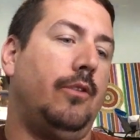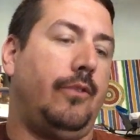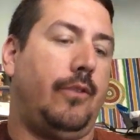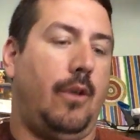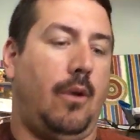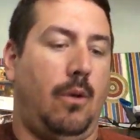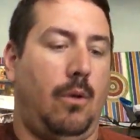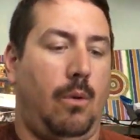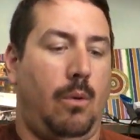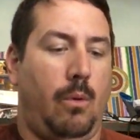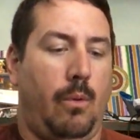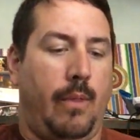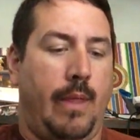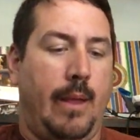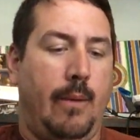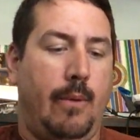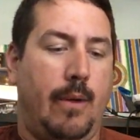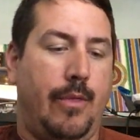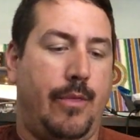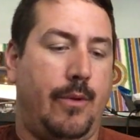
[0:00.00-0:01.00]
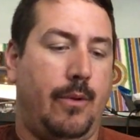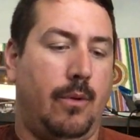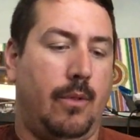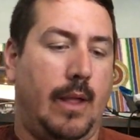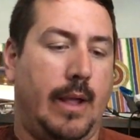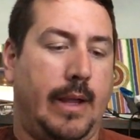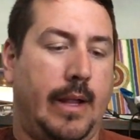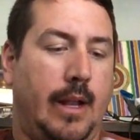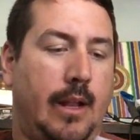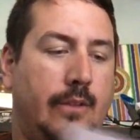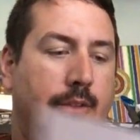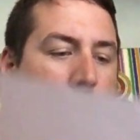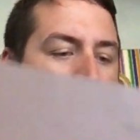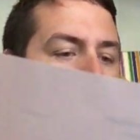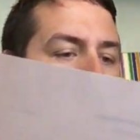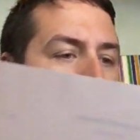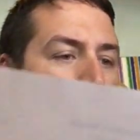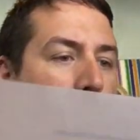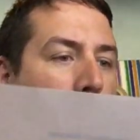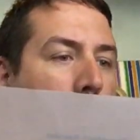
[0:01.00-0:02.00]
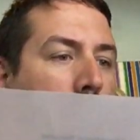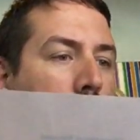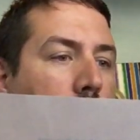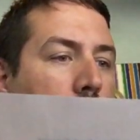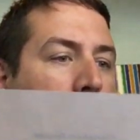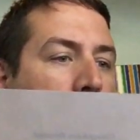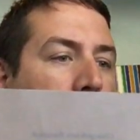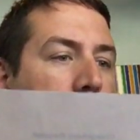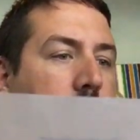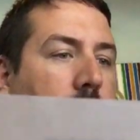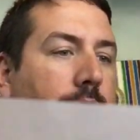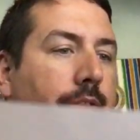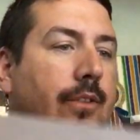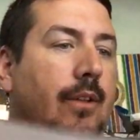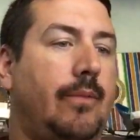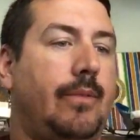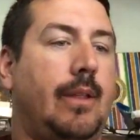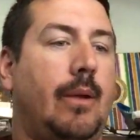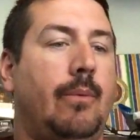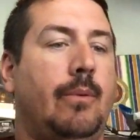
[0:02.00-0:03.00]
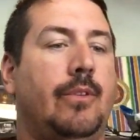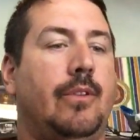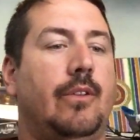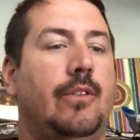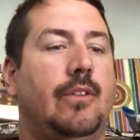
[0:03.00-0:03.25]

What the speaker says: So they went through like an entire list of stuff that was